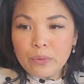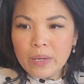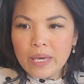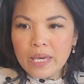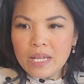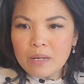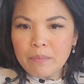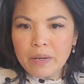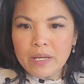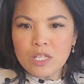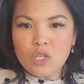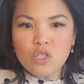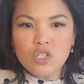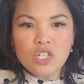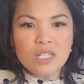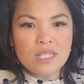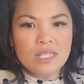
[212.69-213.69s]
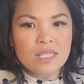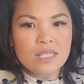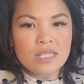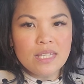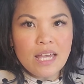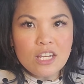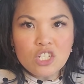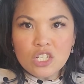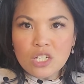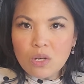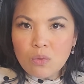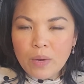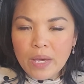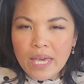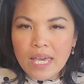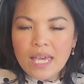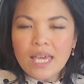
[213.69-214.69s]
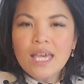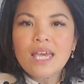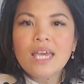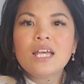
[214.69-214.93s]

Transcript: it but you just stash it away